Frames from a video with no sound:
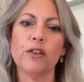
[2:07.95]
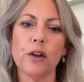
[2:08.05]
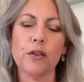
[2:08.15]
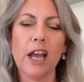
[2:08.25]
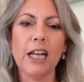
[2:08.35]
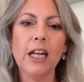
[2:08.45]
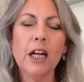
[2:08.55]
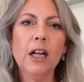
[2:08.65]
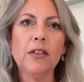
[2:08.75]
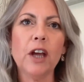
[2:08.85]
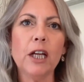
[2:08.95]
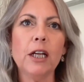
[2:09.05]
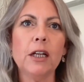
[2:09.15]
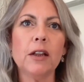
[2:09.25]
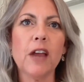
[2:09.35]
So
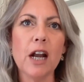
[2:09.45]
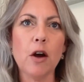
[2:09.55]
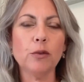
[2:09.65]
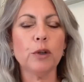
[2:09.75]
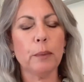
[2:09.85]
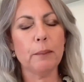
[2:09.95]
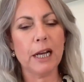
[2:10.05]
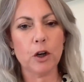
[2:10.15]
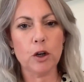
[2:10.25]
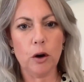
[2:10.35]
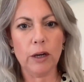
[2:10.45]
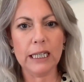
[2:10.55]
their lives would have been made a lot